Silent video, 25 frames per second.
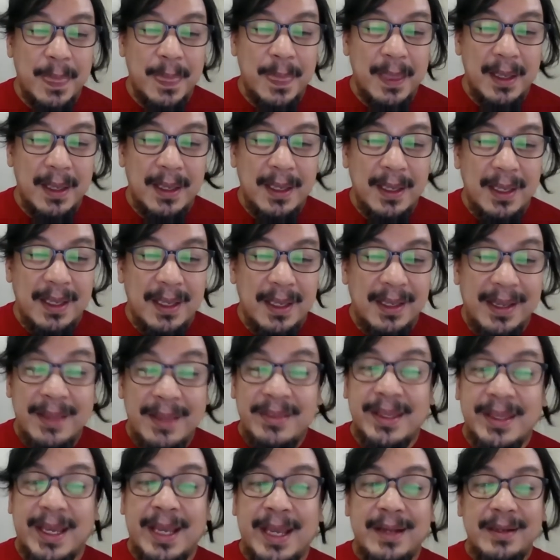In the
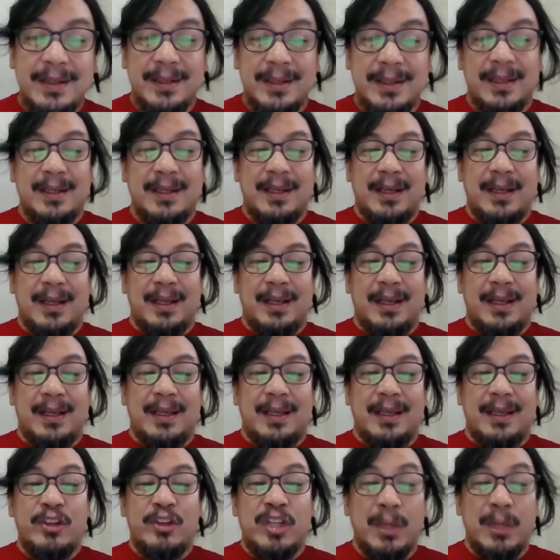end, in
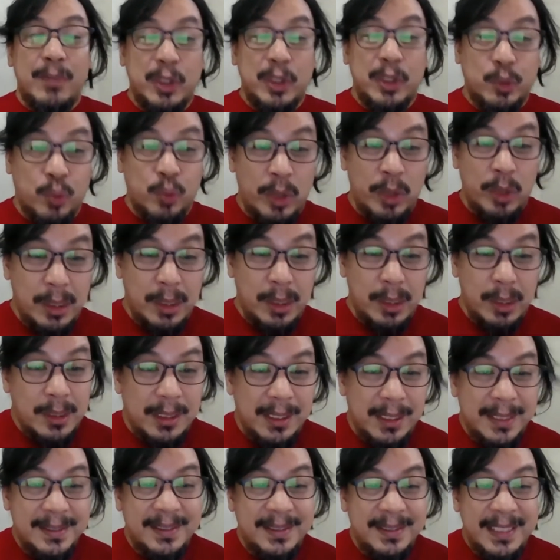Chibber's work, it
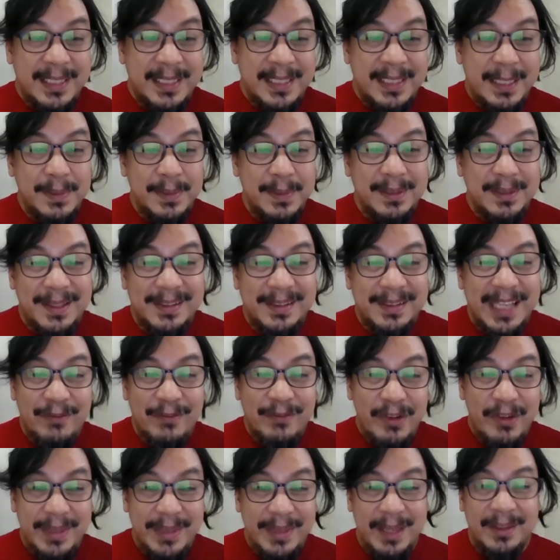seems that everything
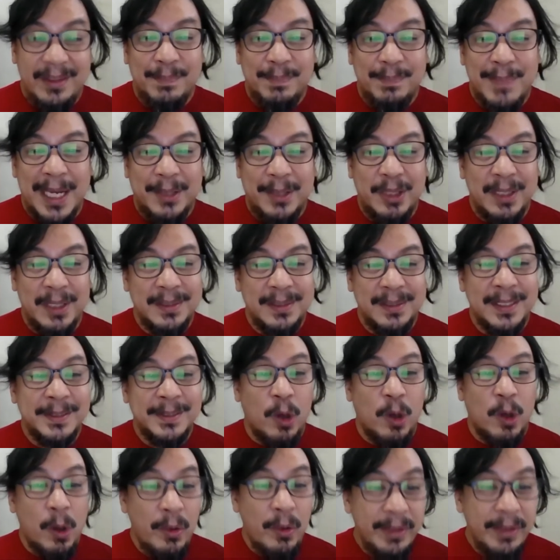that matters has
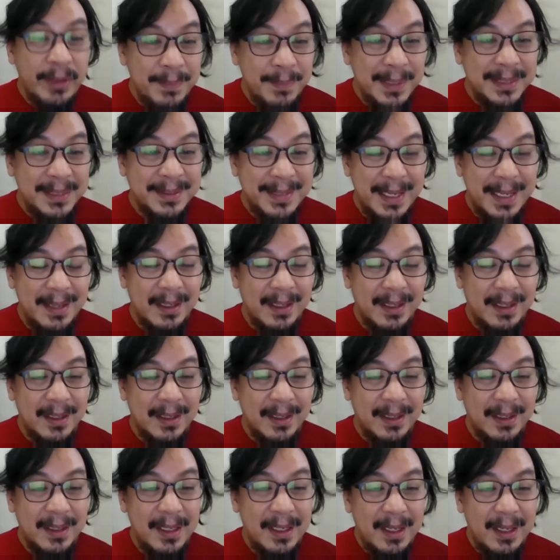already been said.
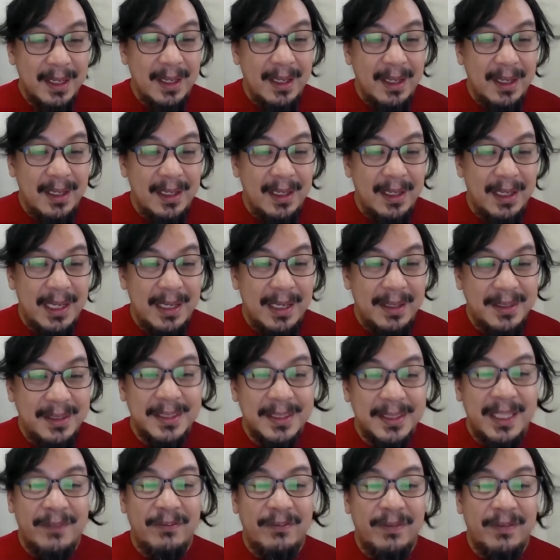It is as if,
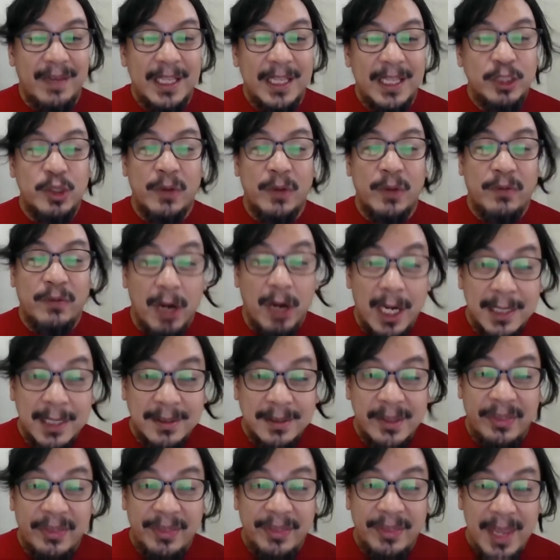insofar as the
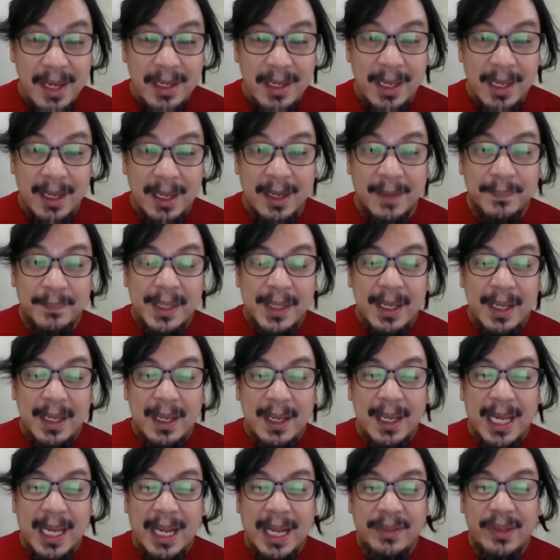thinking
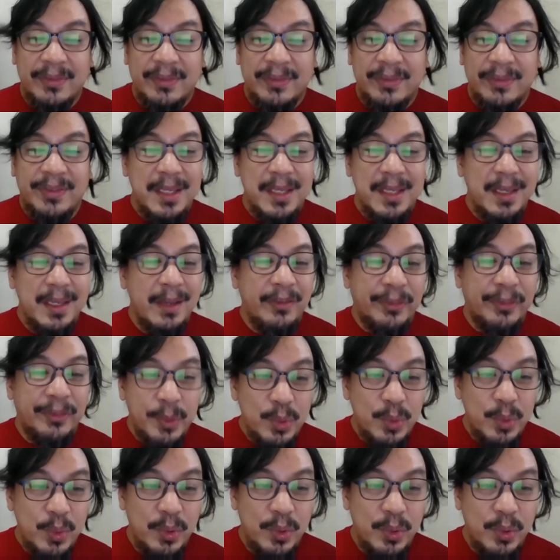and the thinking through
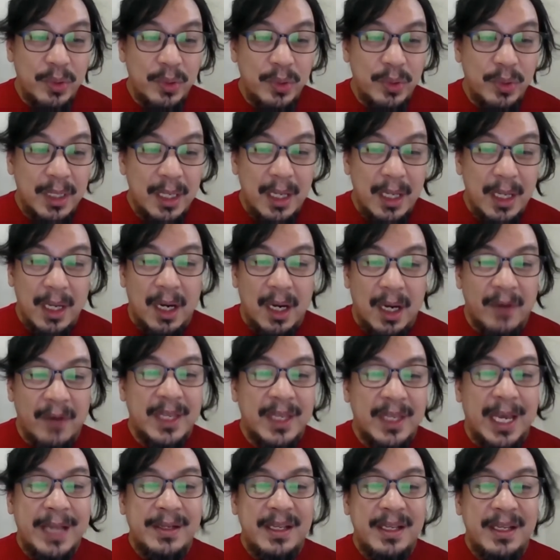of the
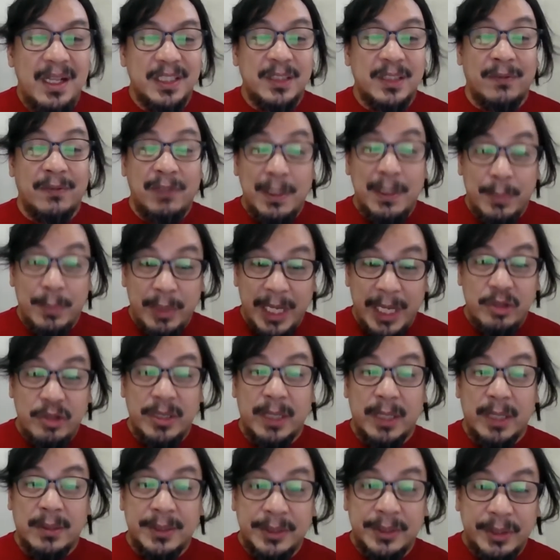ideas of liberation are
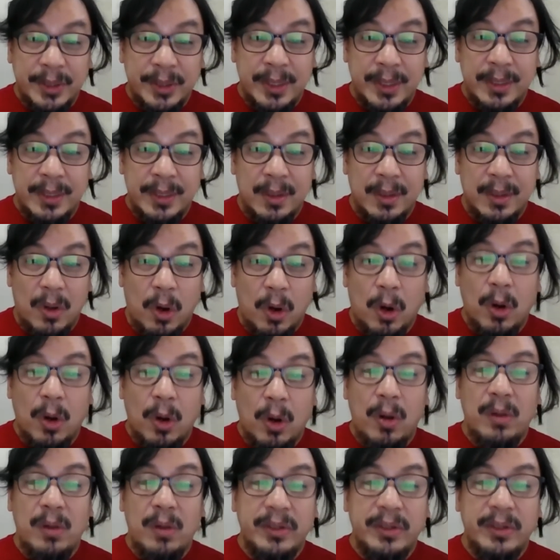concerned, all
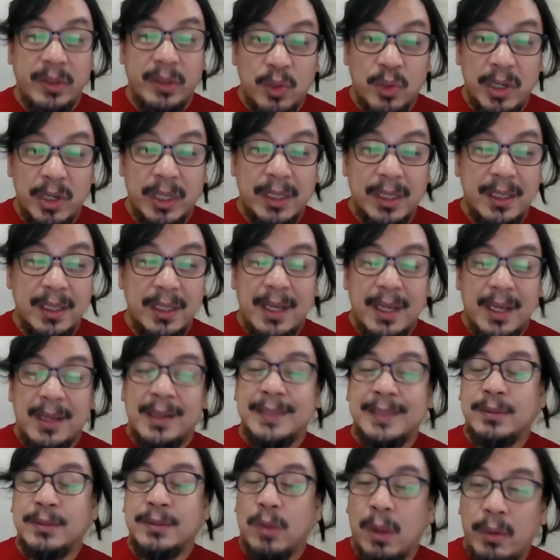the work has
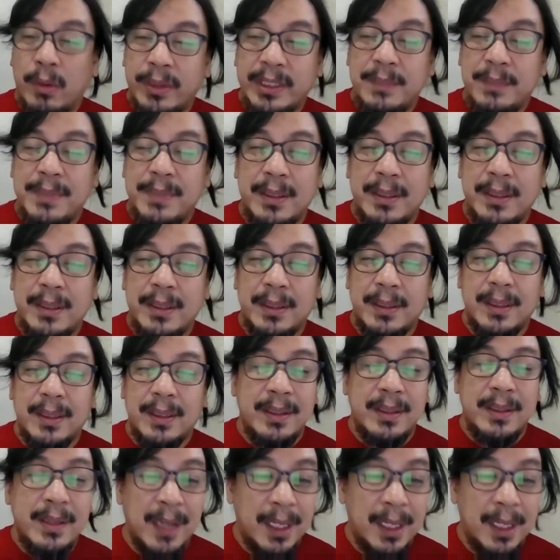already been done.